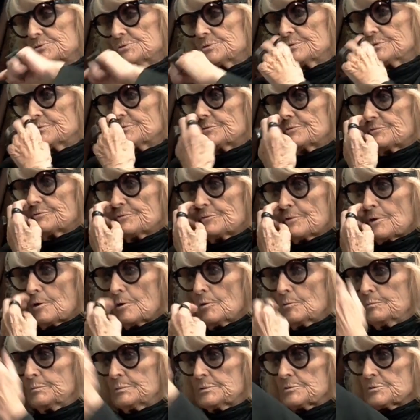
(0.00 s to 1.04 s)
that were
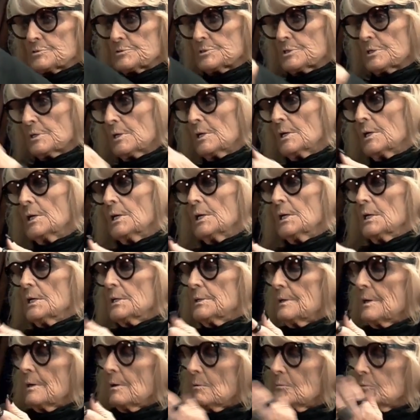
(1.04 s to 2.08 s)
opened.
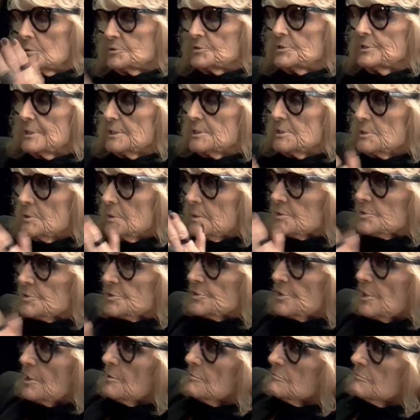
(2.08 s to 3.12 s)
What they're doing
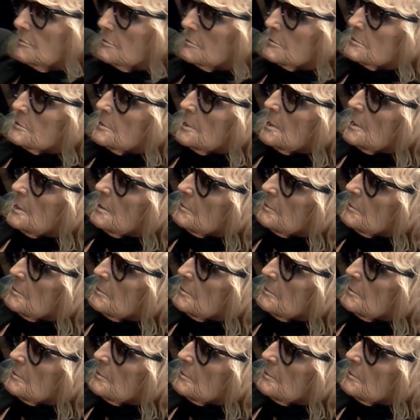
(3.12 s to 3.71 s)
so wrong now